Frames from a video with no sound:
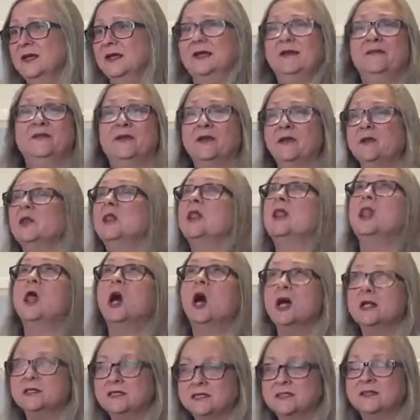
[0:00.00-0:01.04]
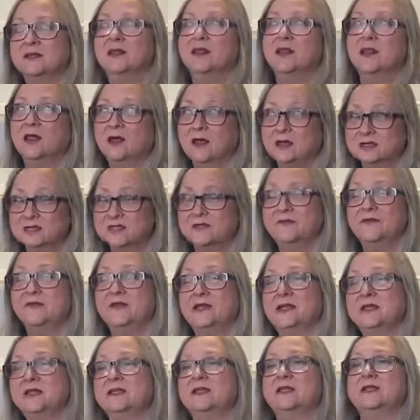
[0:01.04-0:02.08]
There are lots and lots of
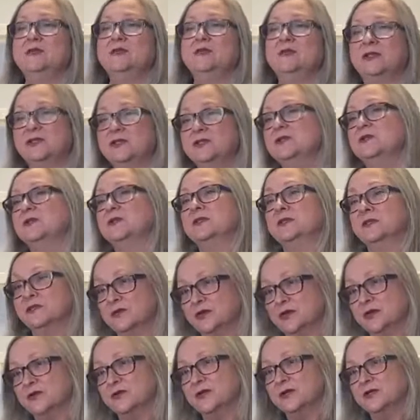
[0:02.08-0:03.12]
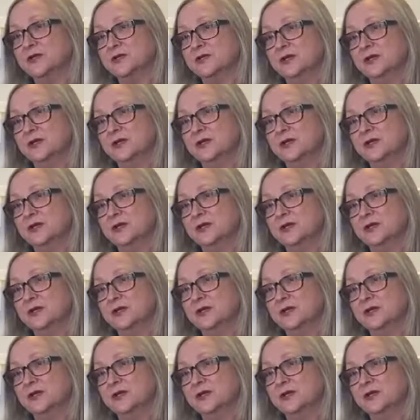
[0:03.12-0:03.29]
things that you can do as a nurse